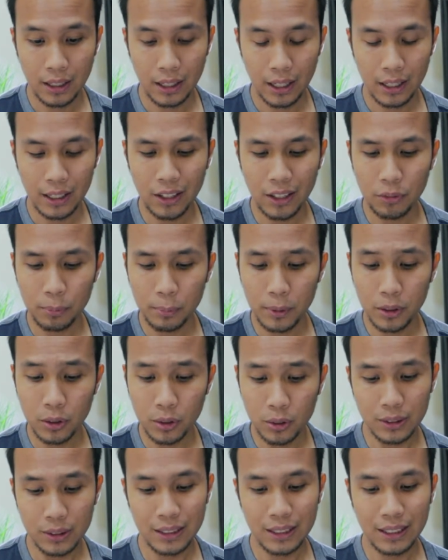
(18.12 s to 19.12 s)
And I've been
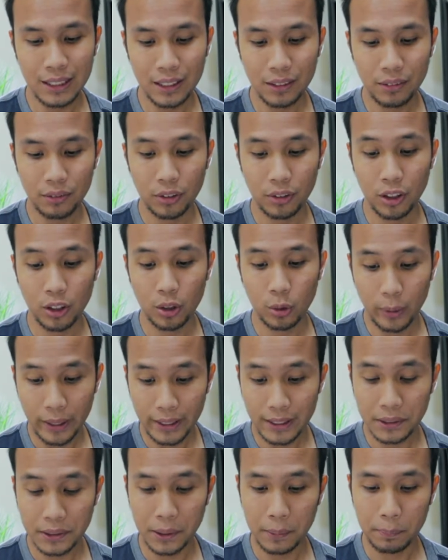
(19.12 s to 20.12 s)
using it for
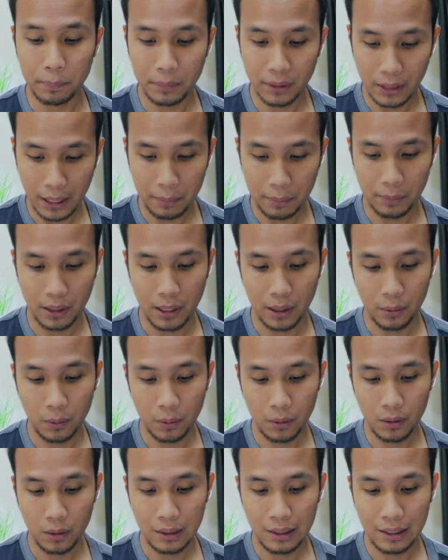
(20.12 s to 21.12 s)
quite some time now.
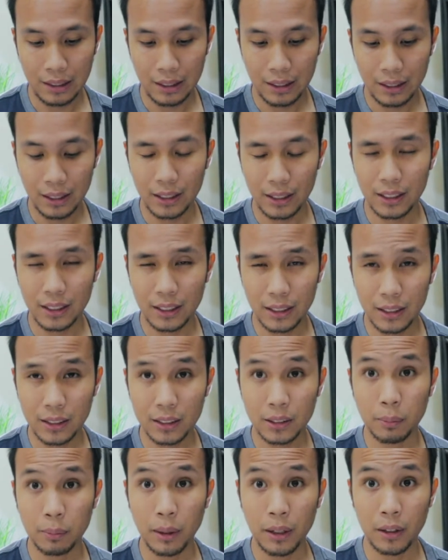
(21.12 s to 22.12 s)
And
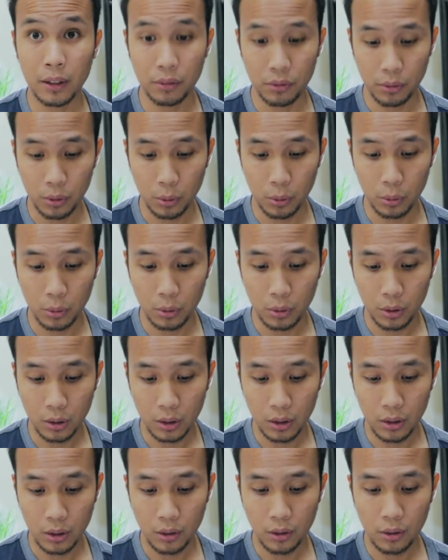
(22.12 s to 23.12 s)
here's my review.
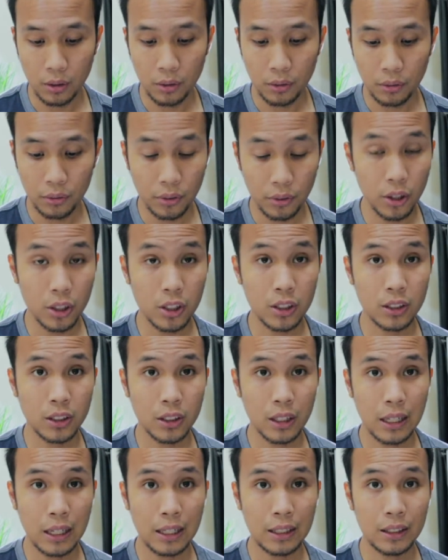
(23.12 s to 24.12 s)
First,
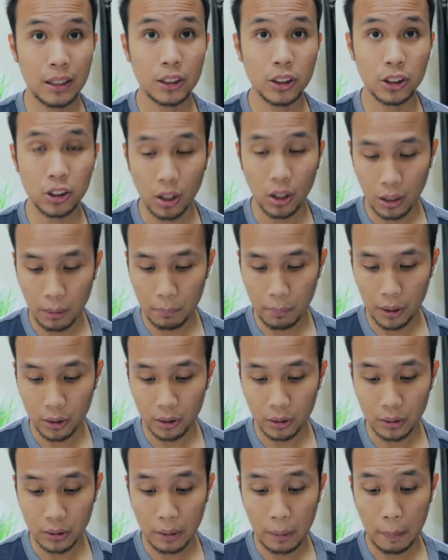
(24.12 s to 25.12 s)
let's talk
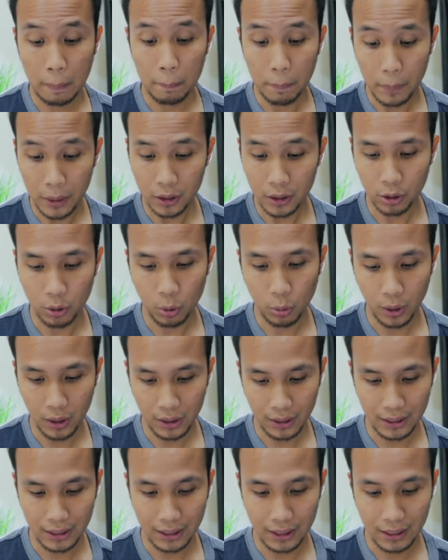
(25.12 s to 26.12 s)
about build
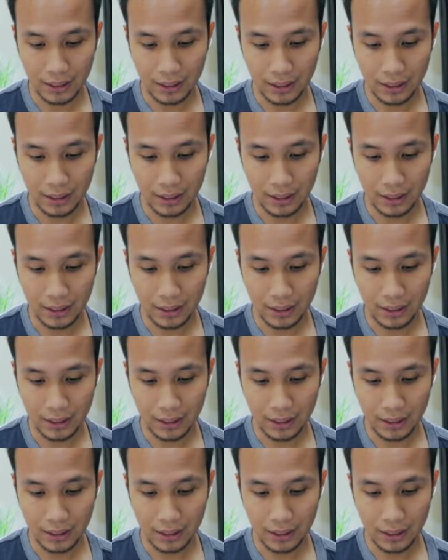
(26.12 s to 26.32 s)
quality.